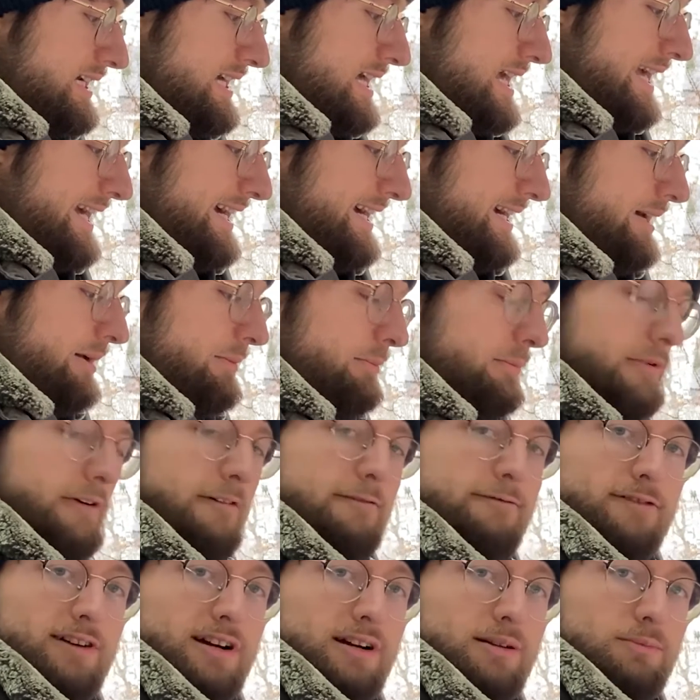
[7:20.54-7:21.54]
am
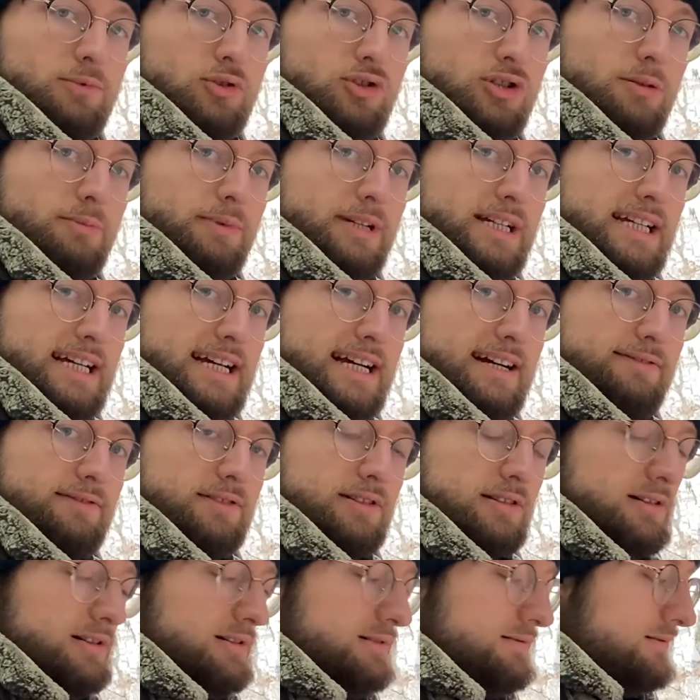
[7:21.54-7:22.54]
from Germany after all.